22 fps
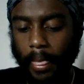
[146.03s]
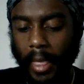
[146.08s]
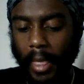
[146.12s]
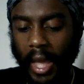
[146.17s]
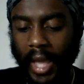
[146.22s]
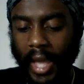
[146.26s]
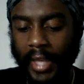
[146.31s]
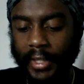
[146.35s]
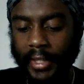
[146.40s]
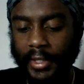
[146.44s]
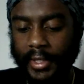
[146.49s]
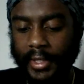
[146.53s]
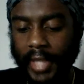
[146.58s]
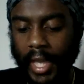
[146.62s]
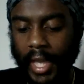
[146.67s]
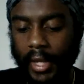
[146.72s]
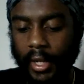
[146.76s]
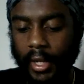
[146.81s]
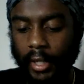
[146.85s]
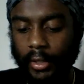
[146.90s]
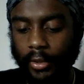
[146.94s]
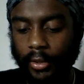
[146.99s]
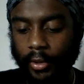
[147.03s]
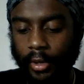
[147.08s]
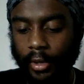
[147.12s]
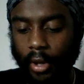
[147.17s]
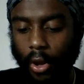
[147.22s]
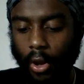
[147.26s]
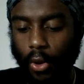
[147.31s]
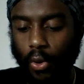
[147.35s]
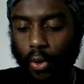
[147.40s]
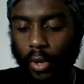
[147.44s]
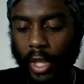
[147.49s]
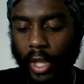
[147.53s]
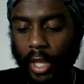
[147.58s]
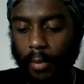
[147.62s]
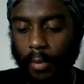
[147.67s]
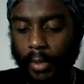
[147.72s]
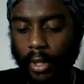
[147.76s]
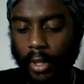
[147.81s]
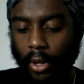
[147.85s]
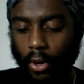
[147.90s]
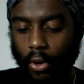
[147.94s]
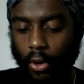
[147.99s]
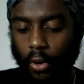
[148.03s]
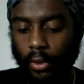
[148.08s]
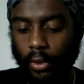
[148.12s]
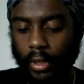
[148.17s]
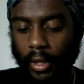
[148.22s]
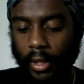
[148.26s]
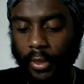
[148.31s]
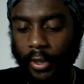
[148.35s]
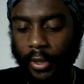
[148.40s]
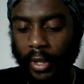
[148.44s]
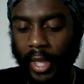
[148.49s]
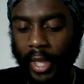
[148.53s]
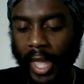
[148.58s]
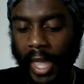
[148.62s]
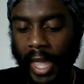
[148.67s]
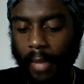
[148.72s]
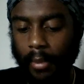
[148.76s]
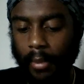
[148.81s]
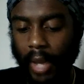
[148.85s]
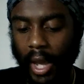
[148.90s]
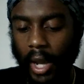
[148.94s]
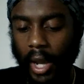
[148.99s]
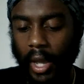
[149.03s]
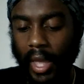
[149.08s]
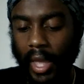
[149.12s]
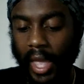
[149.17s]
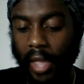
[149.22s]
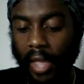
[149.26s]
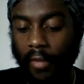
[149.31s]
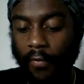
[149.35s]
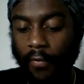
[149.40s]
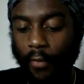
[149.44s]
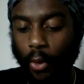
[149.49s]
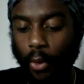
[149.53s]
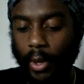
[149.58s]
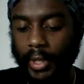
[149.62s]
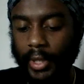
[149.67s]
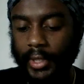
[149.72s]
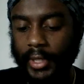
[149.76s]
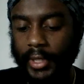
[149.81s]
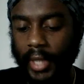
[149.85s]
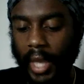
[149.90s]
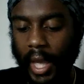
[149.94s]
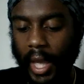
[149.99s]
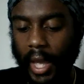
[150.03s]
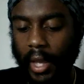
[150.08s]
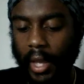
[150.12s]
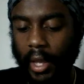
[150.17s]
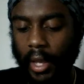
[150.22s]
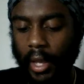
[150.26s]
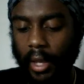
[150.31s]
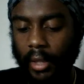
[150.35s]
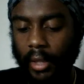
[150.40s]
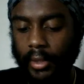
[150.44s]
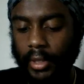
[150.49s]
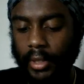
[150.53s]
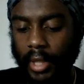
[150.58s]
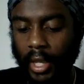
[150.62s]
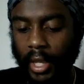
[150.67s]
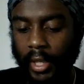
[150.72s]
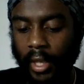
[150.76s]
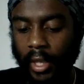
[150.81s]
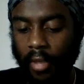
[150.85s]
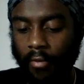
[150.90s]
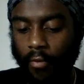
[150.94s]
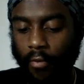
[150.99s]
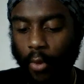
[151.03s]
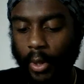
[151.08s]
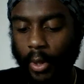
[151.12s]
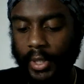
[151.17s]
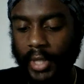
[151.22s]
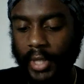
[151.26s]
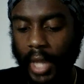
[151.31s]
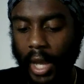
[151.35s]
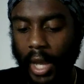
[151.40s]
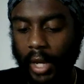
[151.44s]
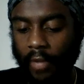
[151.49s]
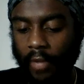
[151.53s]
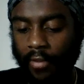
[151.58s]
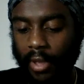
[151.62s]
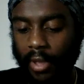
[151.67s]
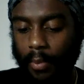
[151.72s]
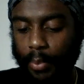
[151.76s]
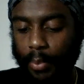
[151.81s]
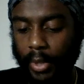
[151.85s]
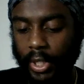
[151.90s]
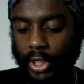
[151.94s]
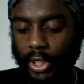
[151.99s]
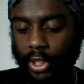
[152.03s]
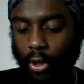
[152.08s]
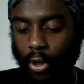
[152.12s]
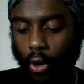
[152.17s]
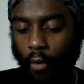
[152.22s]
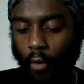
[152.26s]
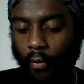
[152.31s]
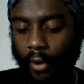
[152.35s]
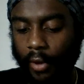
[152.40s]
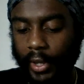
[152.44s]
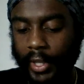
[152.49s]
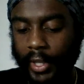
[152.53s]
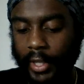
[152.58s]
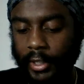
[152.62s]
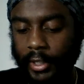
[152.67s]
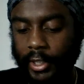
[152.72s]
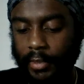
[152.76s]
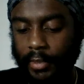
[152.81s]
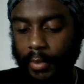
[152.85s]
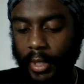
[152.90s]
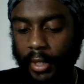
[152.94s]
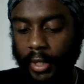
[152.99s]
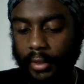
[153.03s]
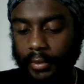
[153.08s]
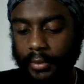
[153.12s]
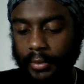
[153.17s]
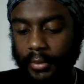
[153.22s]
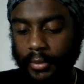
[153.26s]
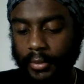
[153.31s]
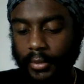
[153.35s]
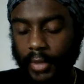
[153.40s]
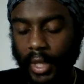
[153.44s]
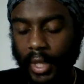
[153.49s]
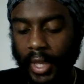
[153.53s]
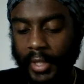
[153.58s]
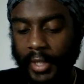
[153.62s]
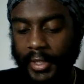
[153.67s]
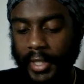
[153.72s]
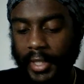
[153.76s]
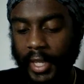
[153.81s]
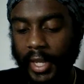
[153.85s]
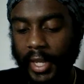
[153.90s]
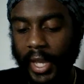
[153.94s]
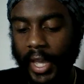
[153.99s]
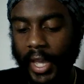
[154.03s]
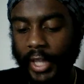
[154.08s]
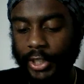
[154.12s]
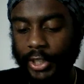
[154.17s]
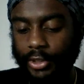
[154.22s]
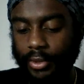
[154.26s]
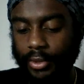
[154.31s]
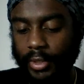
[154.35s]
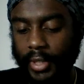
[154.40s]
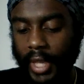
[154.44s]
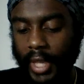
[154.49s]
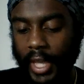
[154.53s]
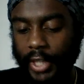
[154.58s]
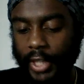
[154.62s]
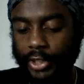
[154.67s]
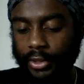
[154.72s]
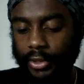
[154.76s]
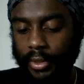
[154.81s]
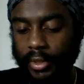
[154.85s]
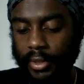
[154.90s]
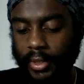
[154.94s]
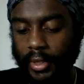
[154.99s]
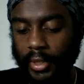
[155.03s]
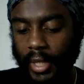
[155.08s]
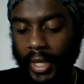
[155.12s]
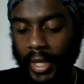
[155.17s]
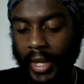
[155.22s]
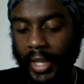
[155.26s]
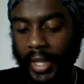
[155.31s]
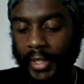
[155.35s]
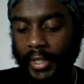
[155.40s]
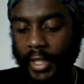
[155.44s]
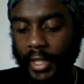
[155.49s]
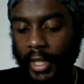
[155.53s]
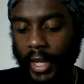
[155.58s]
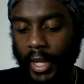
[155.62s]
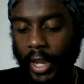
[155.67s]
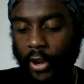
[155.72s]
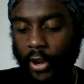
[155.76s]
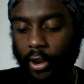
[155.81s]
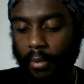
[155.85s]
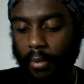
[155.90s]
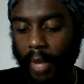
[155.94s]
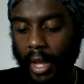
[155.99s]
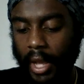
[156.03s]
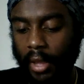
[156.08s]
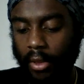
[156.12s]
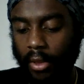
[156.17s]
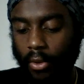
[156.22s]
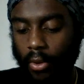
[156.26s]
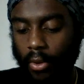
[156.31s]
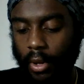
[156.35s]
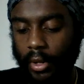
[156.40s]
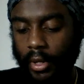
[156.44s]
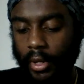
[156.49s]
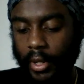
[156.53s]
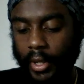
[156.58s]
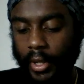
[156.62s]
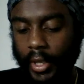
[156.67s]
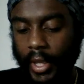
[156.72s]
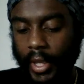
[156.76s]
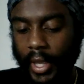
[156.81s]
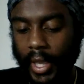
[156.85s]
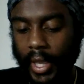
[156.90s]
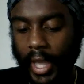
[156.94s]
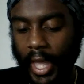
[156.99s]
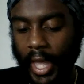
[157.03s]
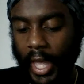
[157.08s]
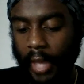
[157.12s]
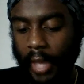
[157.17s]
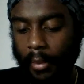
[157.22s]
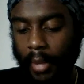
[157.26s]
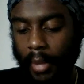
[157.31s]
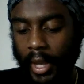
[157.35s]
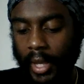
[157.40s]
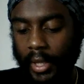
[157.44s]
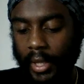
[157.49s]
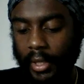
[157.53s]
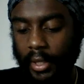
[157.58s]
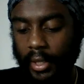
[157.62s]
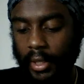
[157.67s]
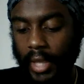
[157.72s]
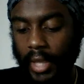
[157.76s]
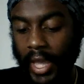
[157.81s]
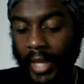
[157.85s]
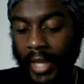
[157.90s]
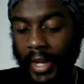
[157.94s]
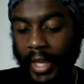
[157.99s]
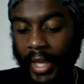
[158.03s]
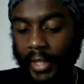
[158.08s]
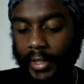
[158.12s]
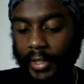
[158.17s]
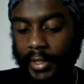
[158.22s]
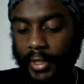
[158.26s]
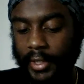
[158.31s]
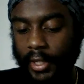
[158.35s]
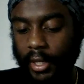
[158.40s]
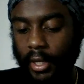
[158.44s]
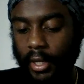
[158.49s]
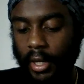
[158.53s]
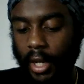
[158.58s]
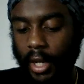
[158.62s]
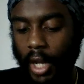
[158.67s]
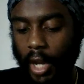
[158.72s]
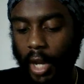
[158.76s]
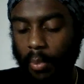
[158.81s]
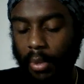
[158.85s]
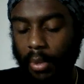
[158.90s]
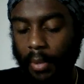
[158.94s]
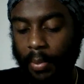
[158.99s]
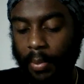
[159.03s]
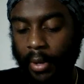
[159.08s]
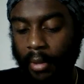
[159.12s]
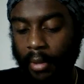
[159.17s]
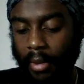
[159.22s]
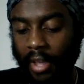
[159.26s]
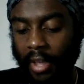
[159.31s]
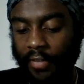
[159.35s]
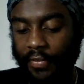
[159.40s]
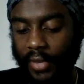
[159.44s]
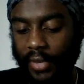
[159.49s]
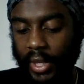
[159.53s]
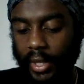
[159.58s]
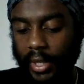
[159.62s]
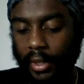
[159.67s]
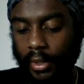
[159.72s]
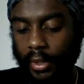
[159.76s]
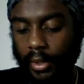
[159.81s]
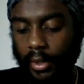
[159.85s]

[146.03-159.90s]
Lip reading: I sat under an oak, and behold, there came a voice, it's like a voice out of a bush over against me, and said, Esdras, Esdras. And I said, Here am I, Lord. And I stood up upon my feet.